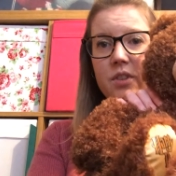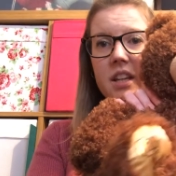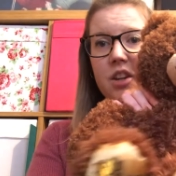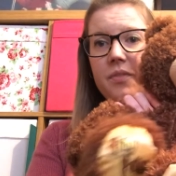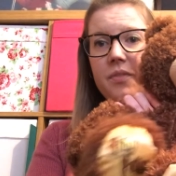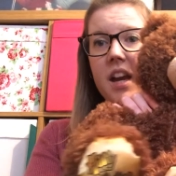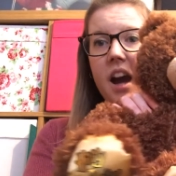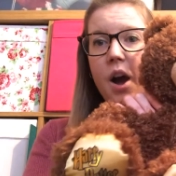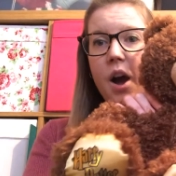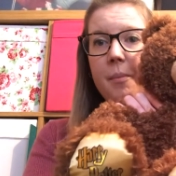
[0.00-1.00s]
really cute
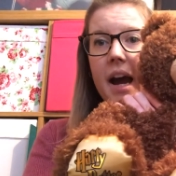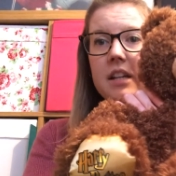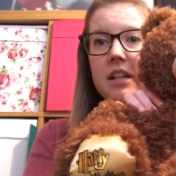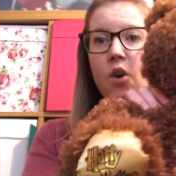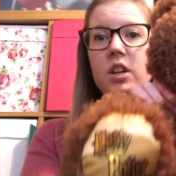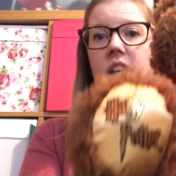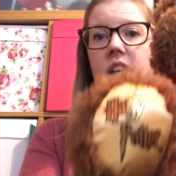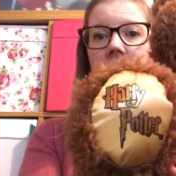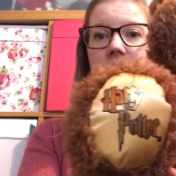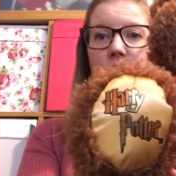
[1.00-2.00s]
um, and on
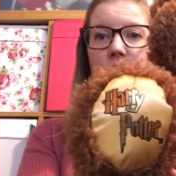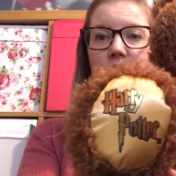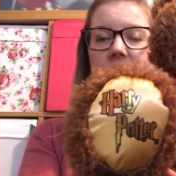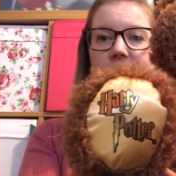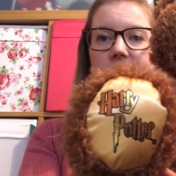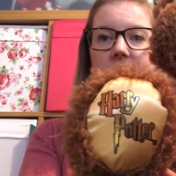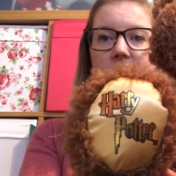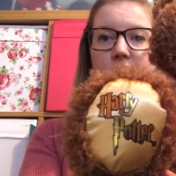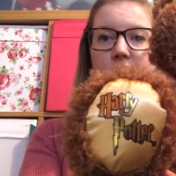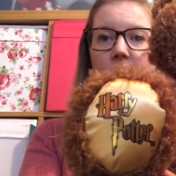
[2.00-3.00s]
it it's got on its feet
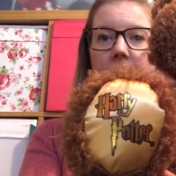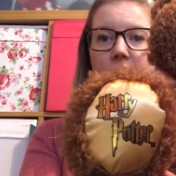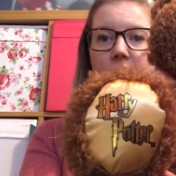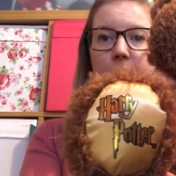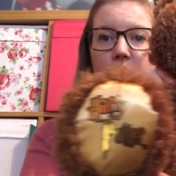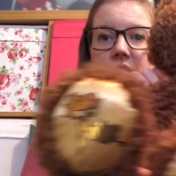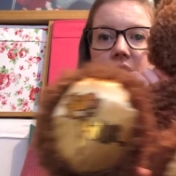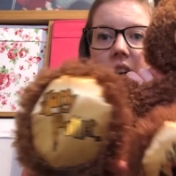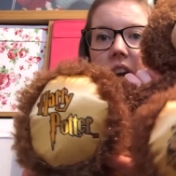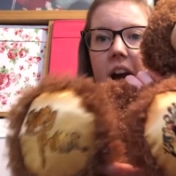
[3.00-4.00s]
you've got Harry
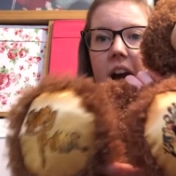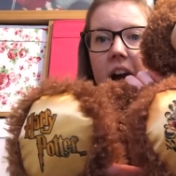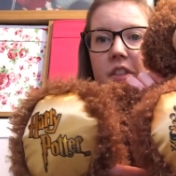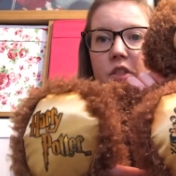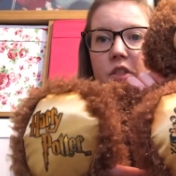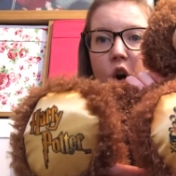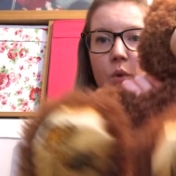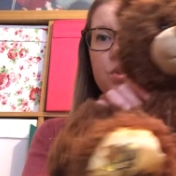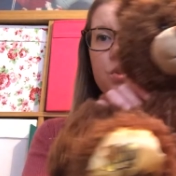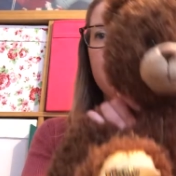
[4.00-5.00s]
Potter and then the
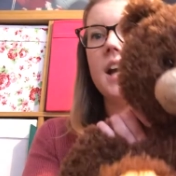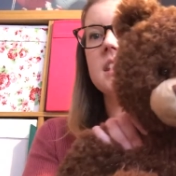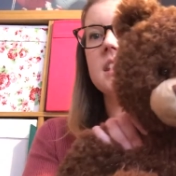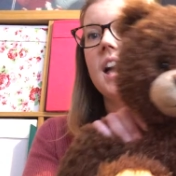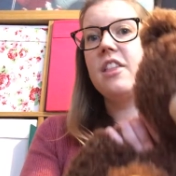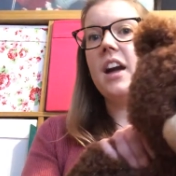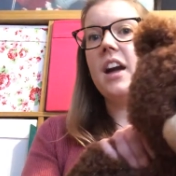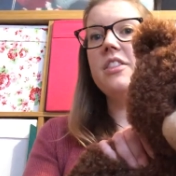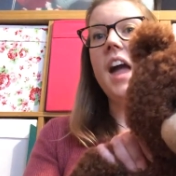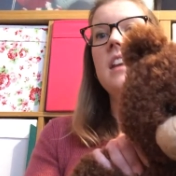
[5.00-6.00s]
Hogwarts crest.
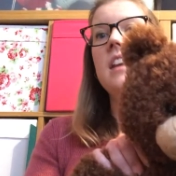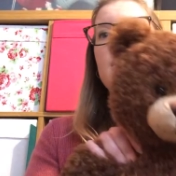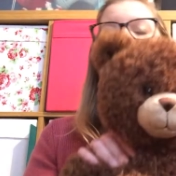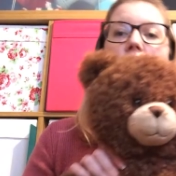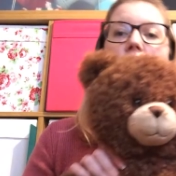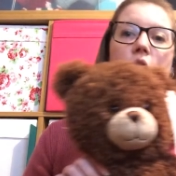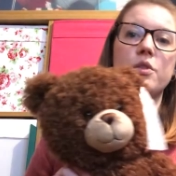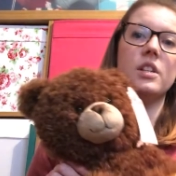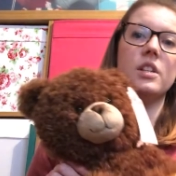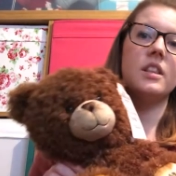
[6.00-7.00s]
They then
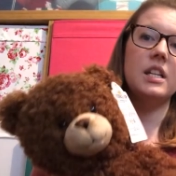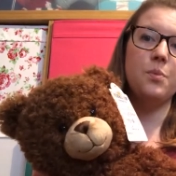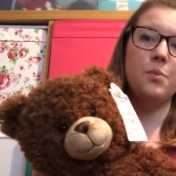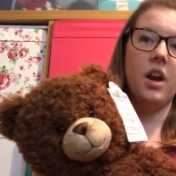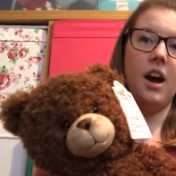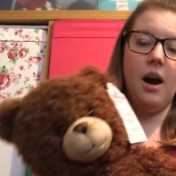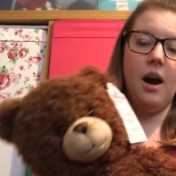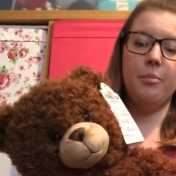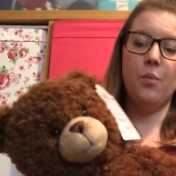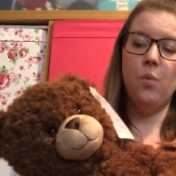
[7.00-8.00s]
followed this one
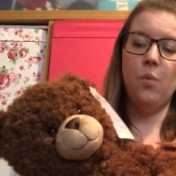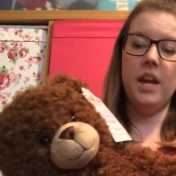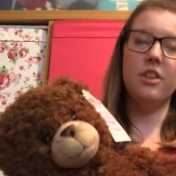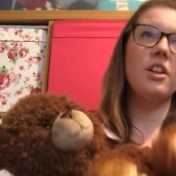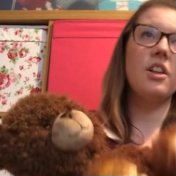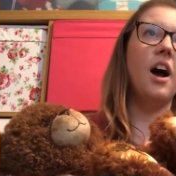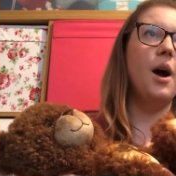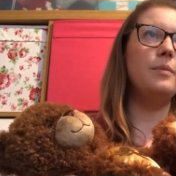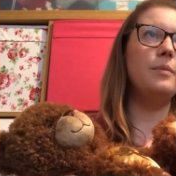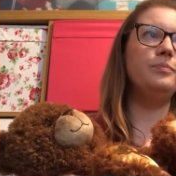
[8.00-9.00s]
up with
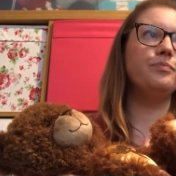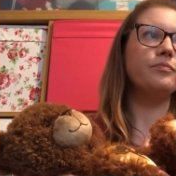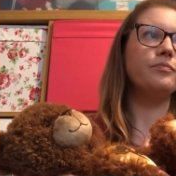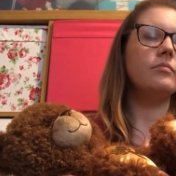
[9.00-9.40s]
um,